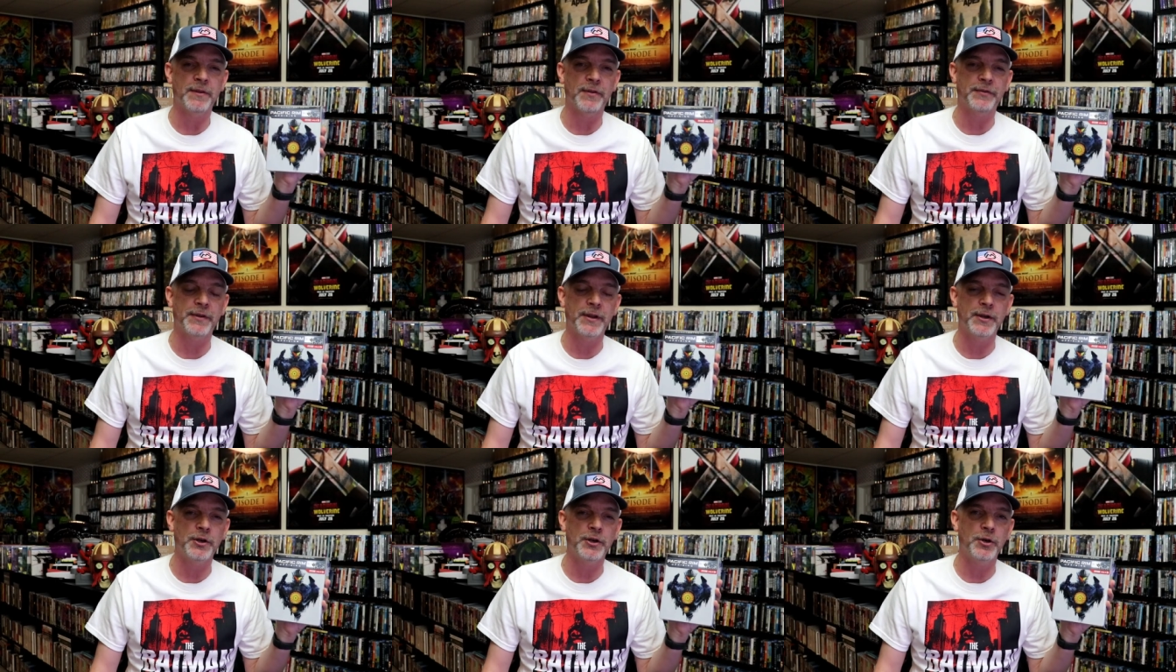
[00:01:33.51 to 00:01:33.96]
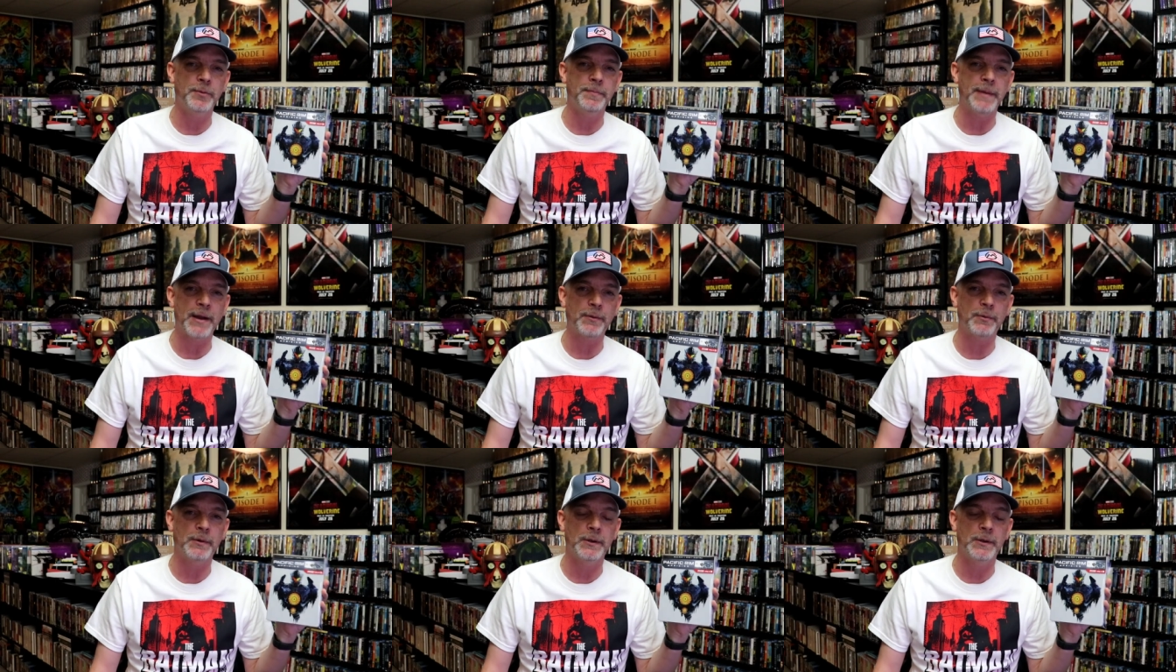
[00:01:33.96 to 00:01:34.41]
the theater
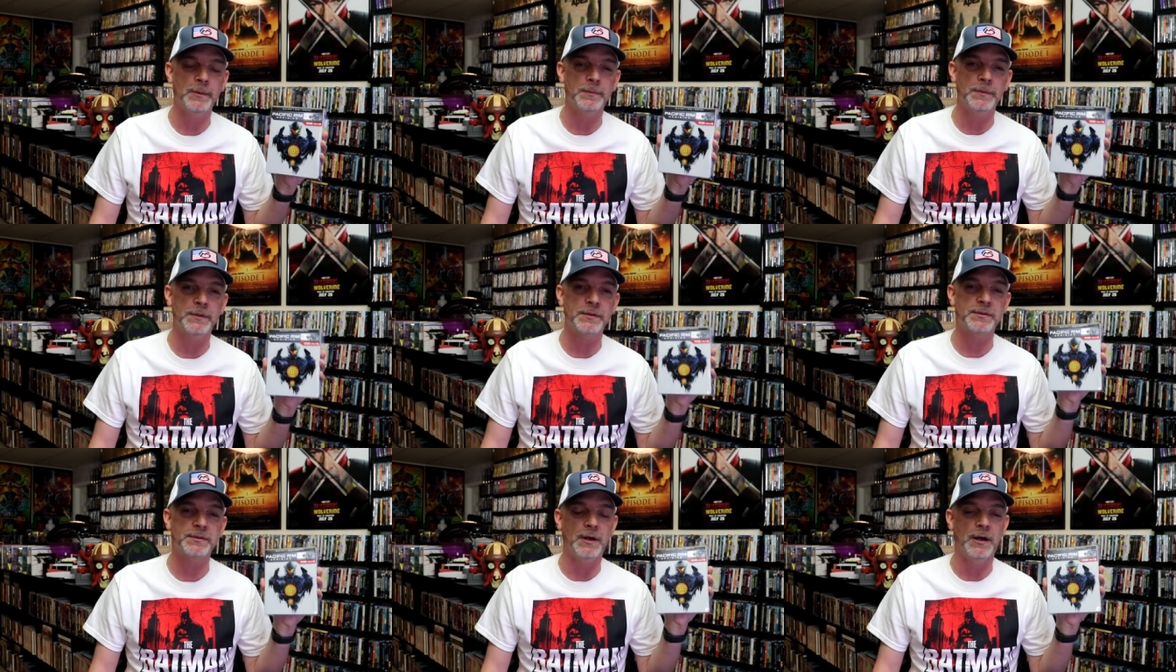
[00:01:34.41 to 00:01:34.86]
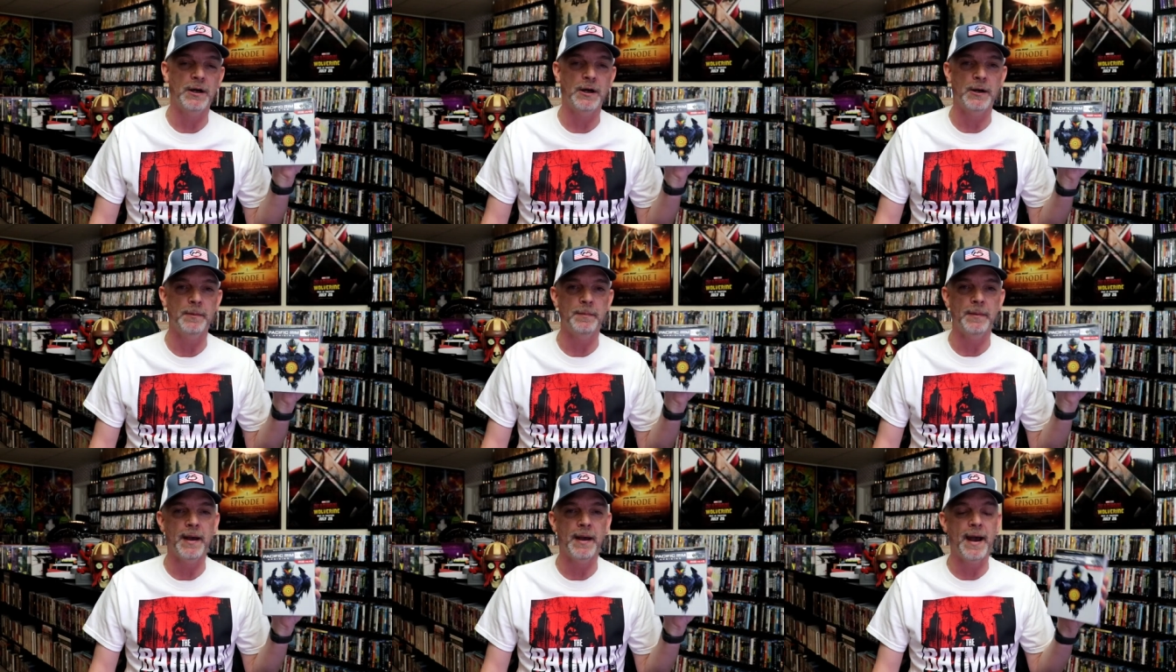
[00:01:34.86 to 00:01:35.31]
back when it was
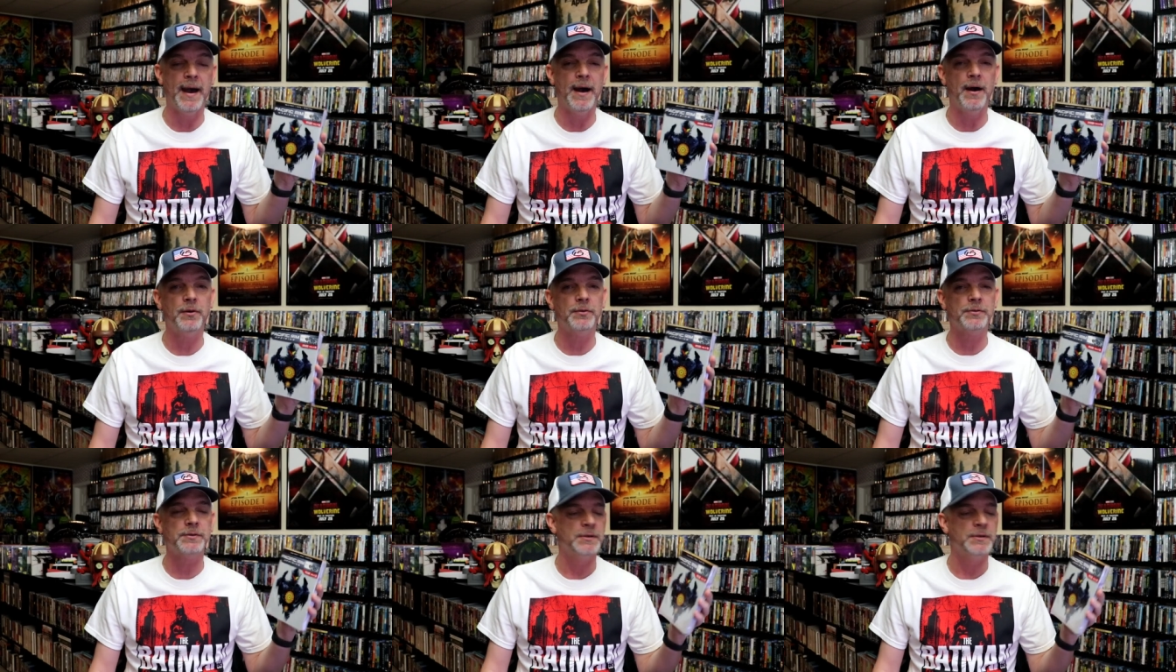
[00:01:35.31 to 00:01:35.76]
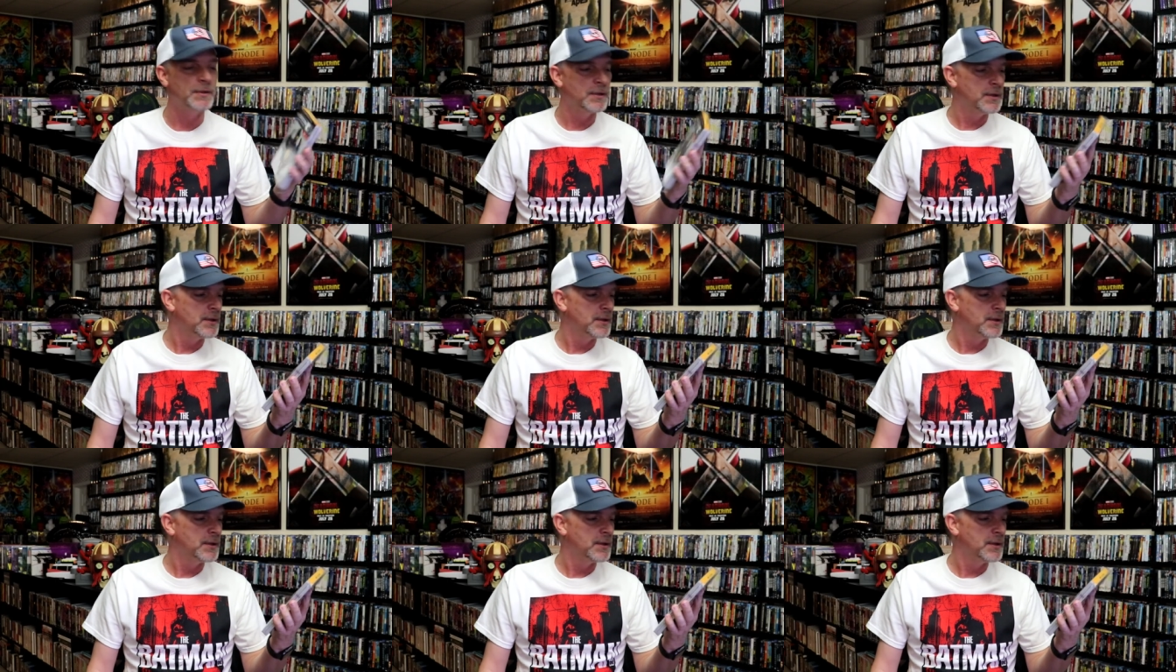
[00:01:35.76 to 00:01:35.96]
um, out